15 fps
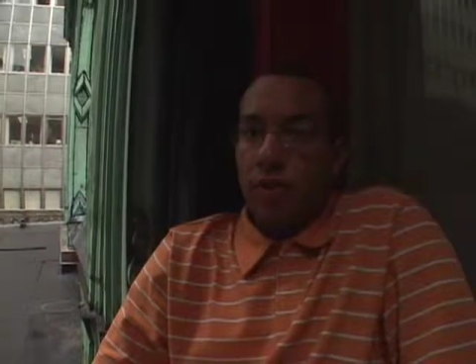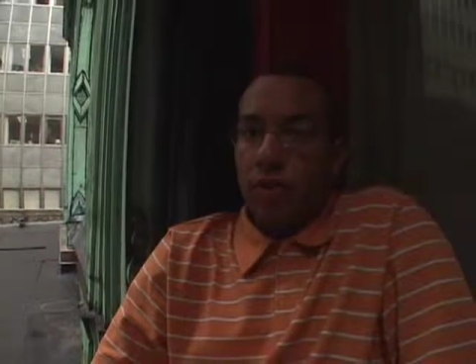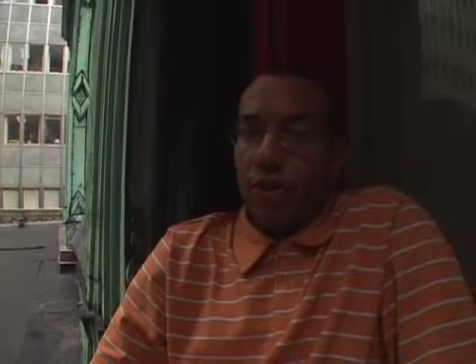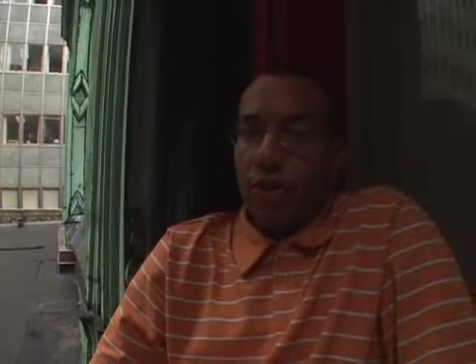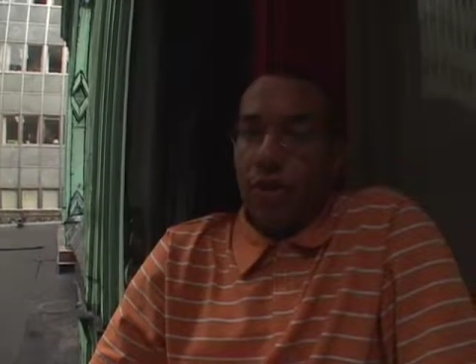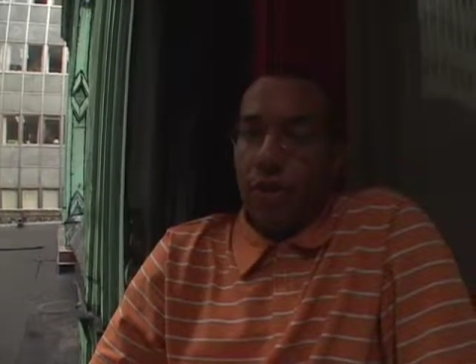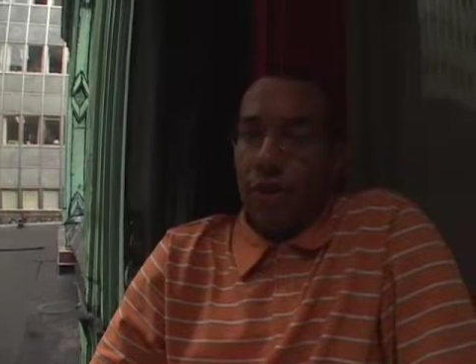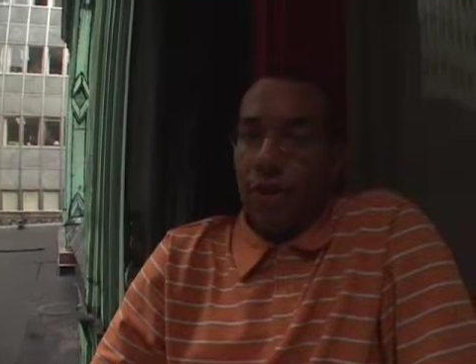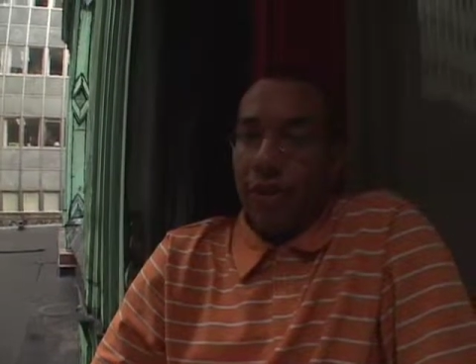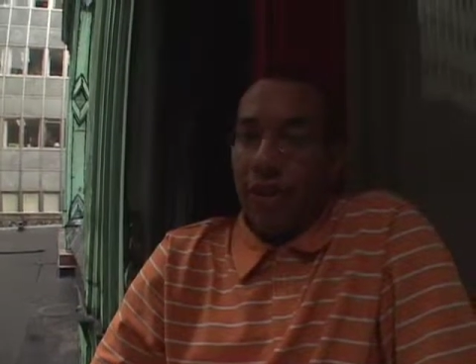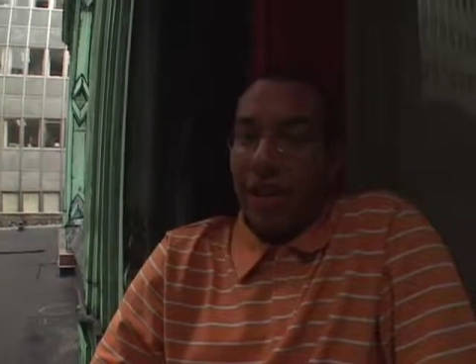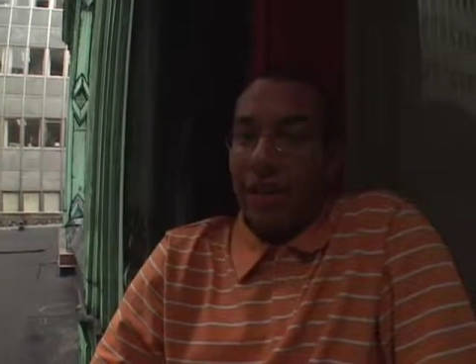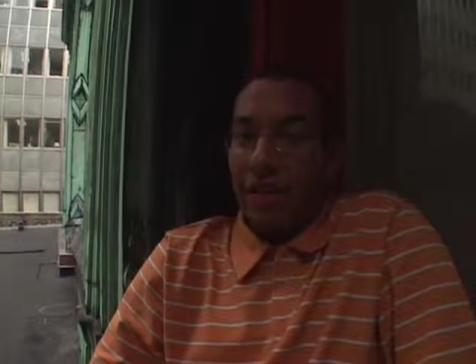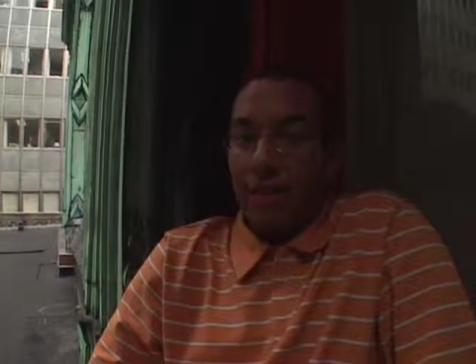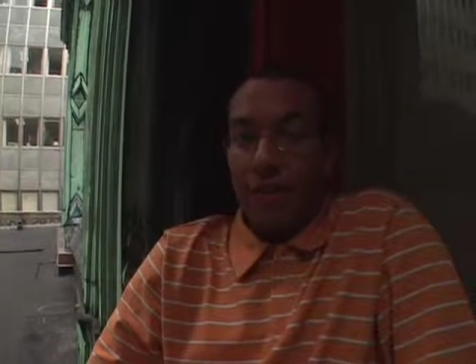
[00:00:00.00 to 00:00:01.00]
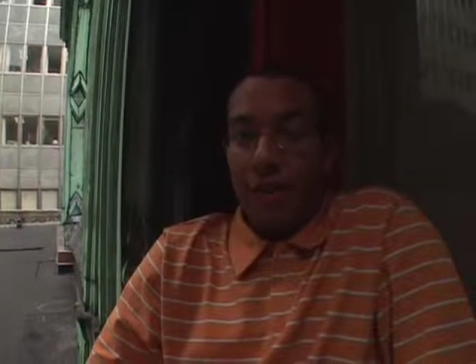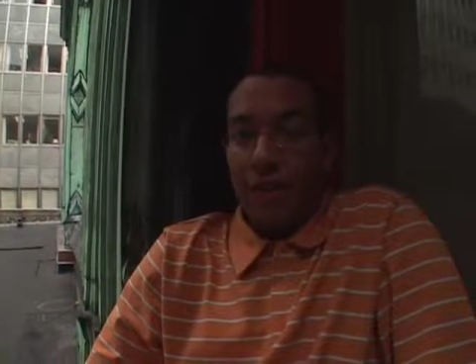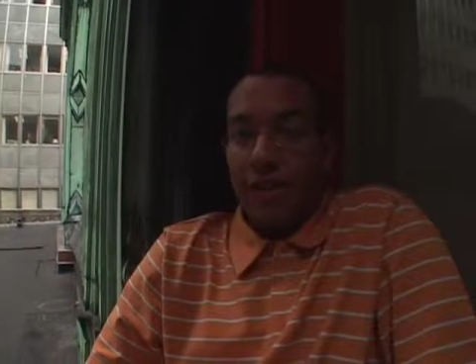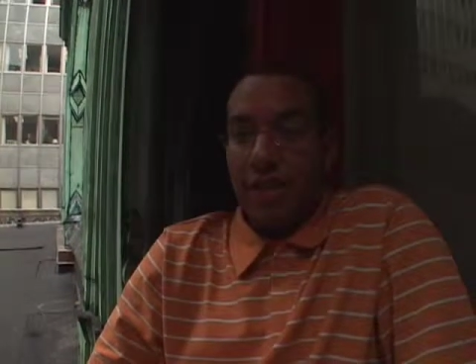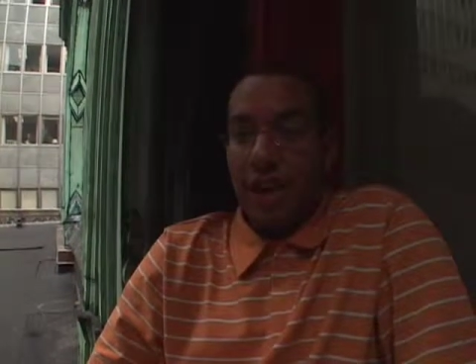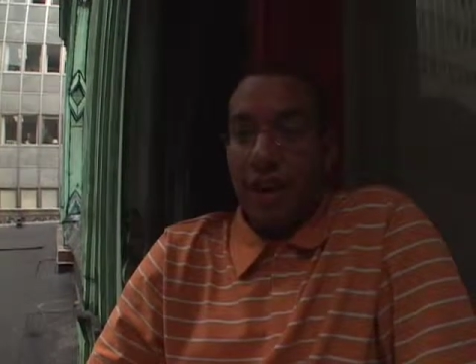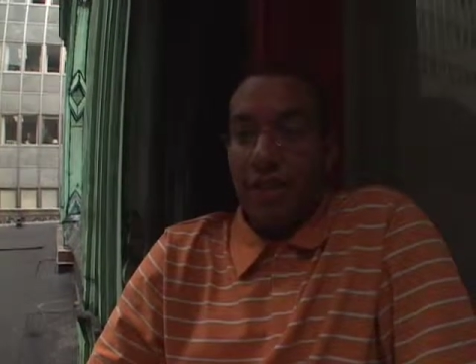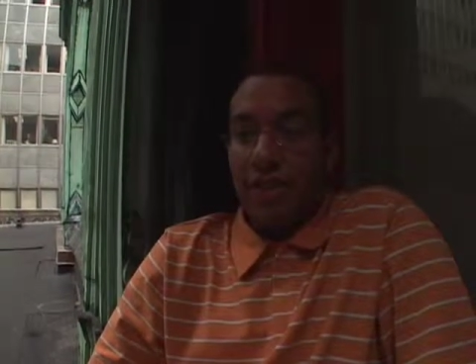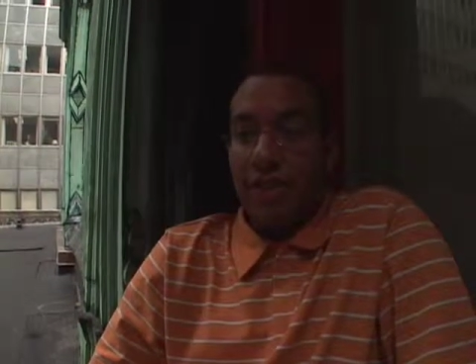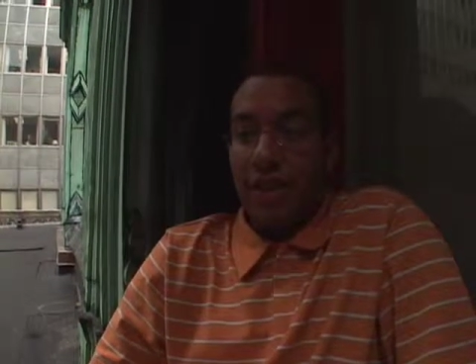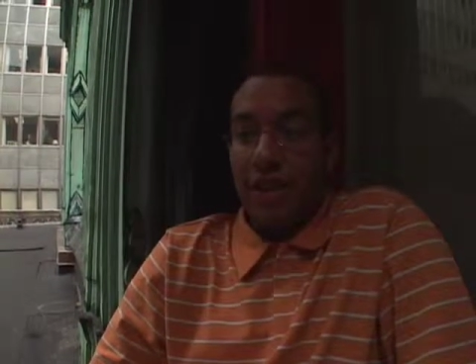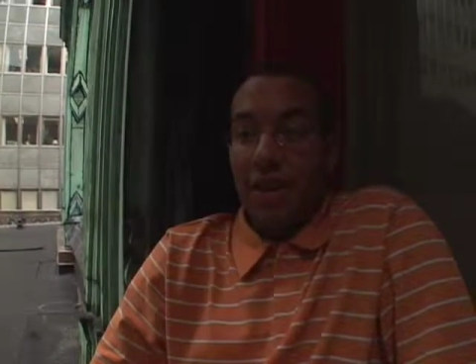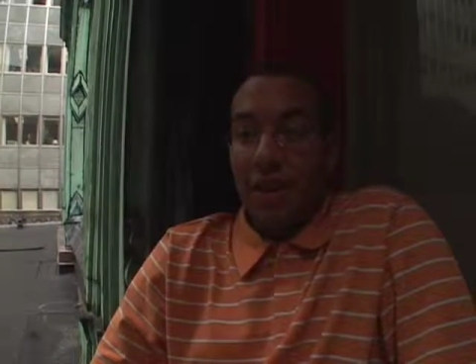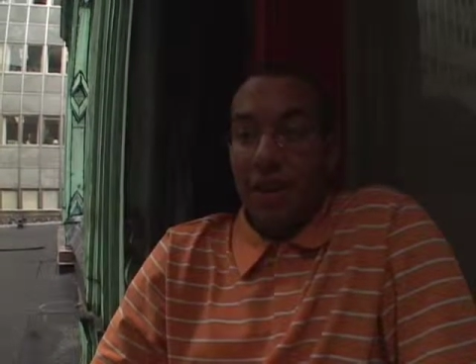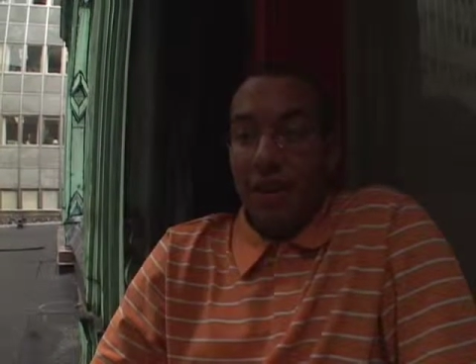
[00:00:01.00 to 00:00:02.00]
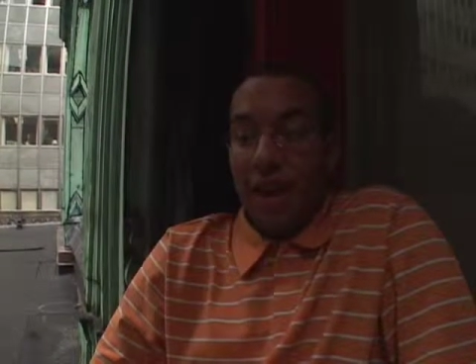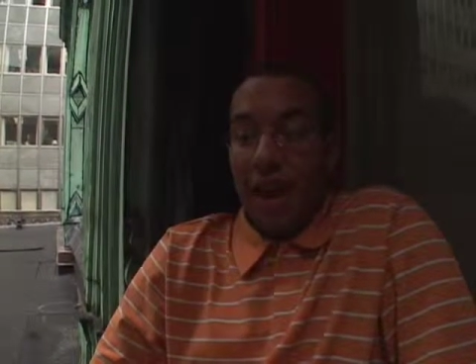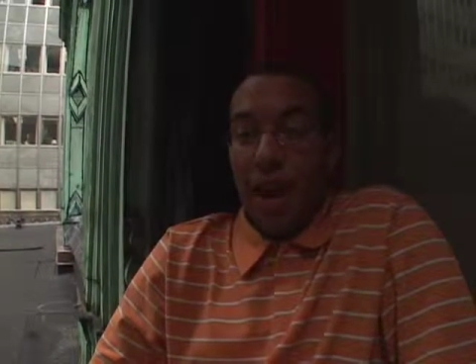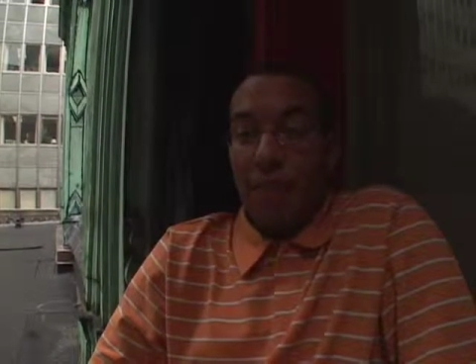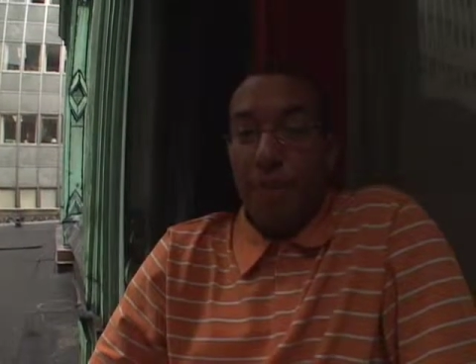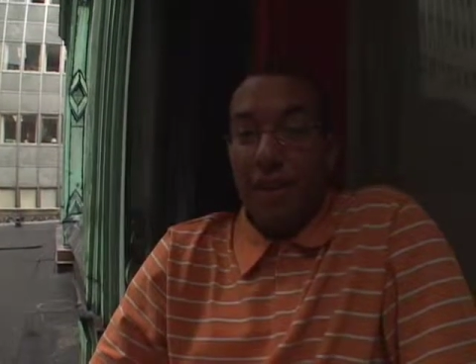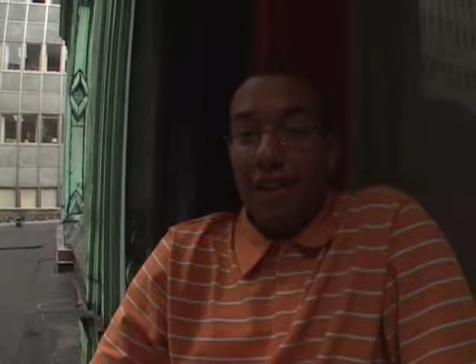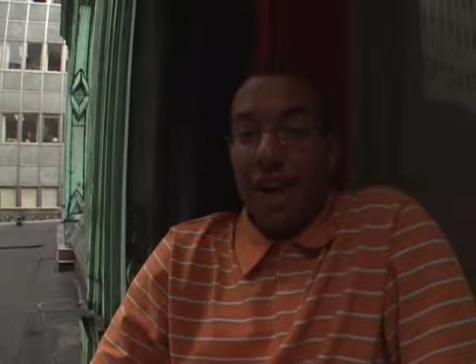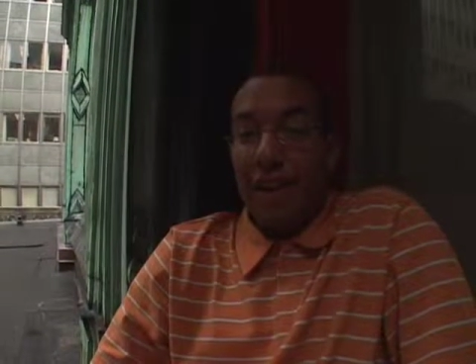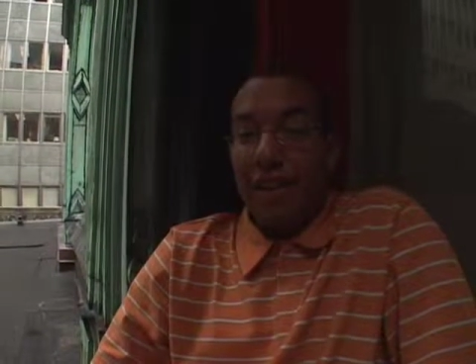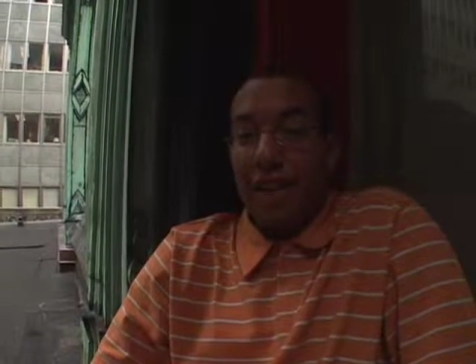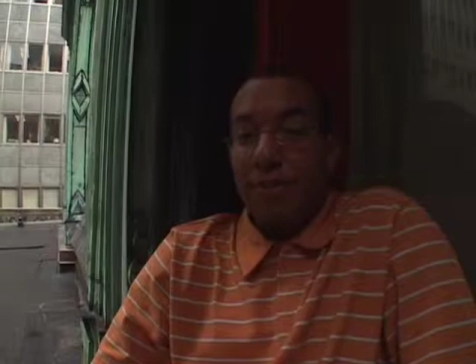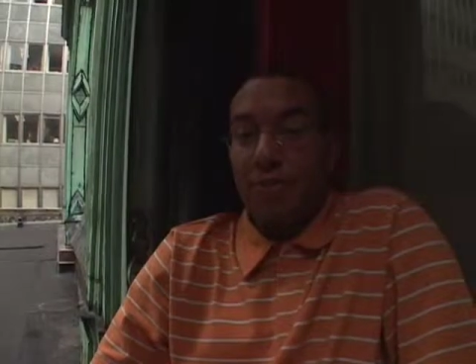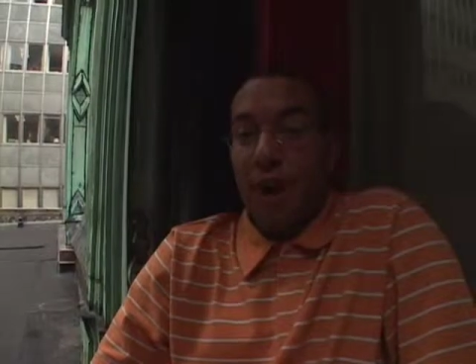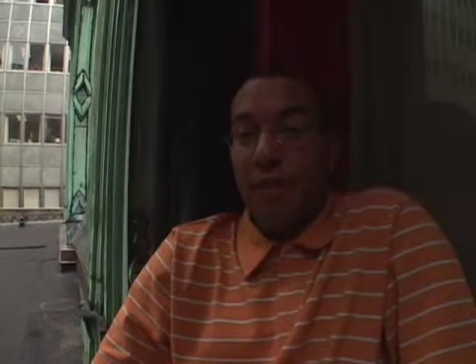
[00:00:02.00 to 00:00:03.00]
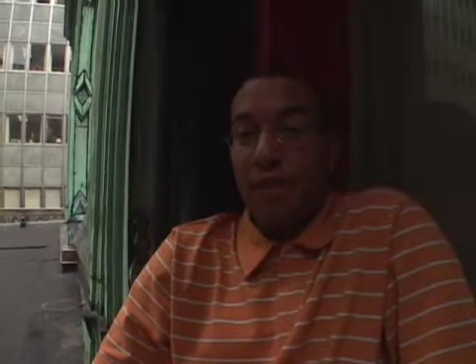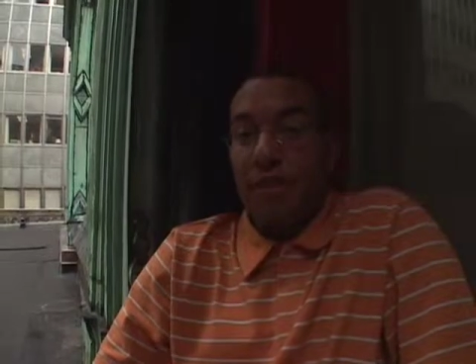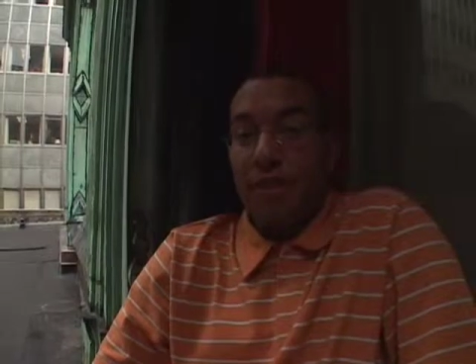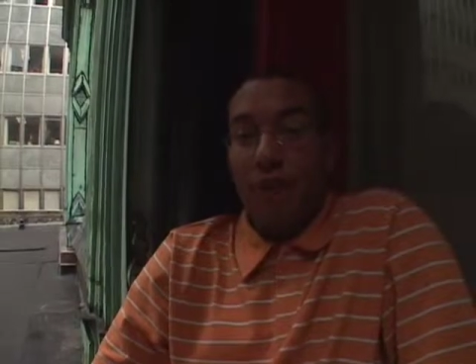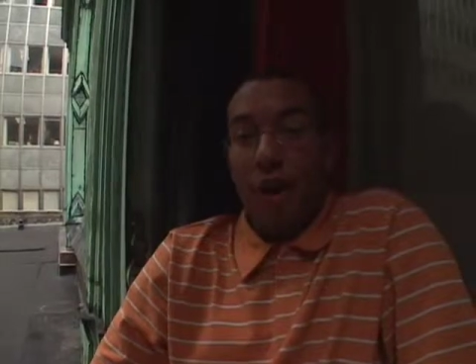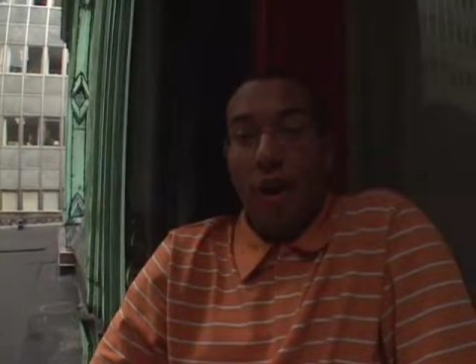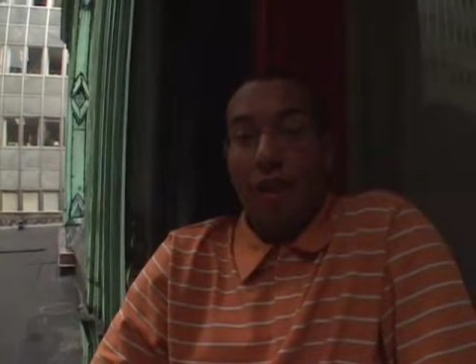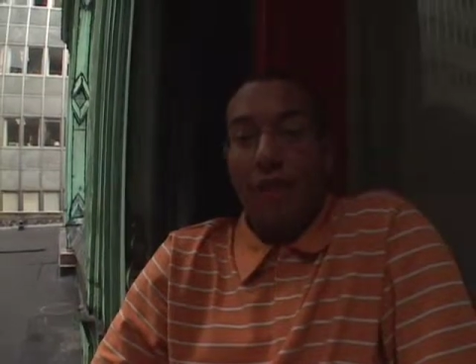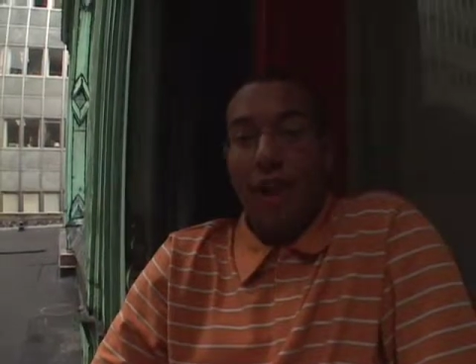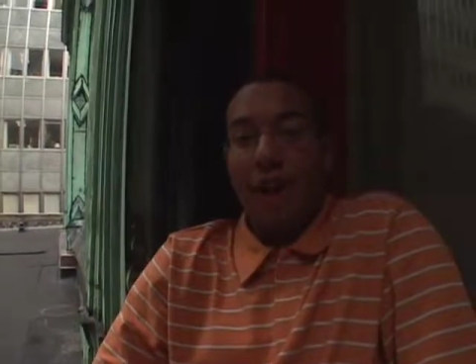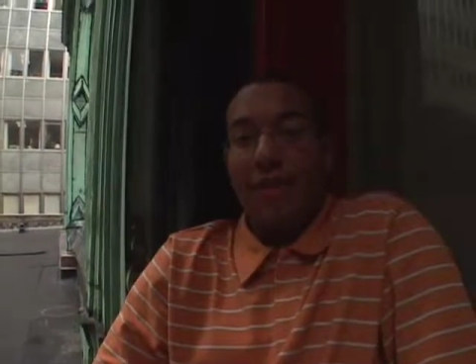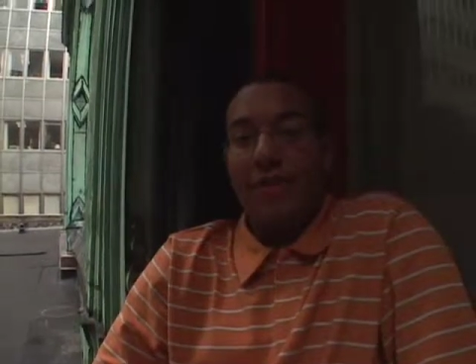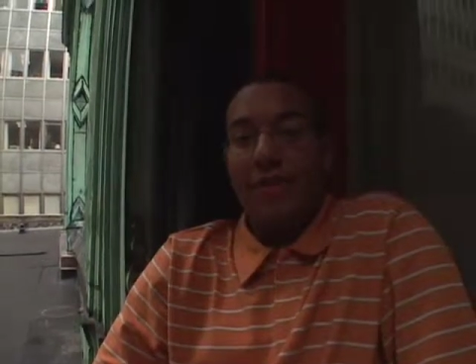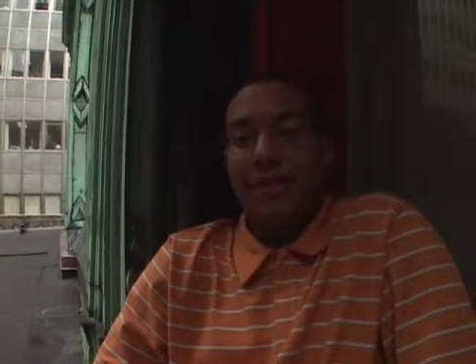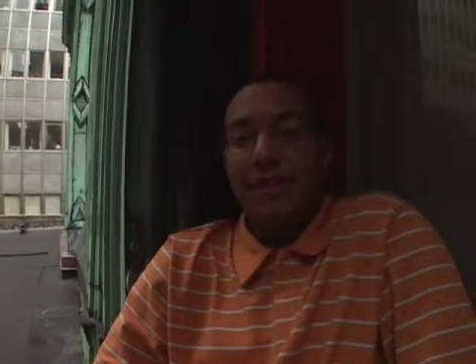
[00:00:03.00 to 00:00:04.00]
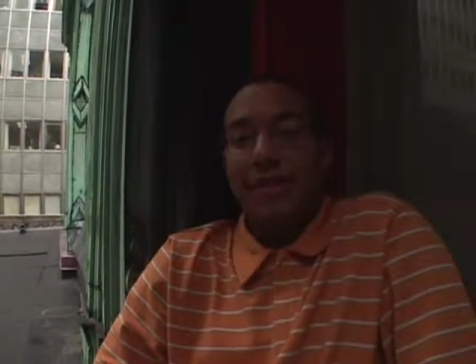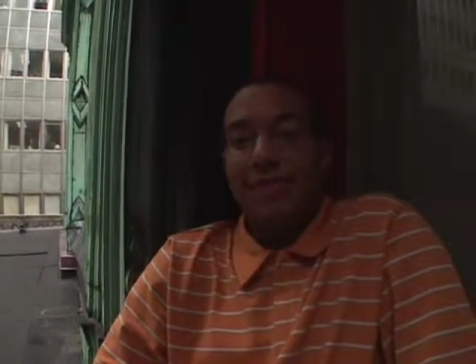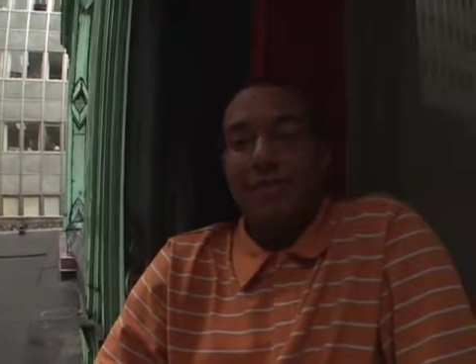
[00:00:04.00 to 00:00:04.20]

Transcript: Dreams are reflections of ourselves. They help us analyze problems in our lives.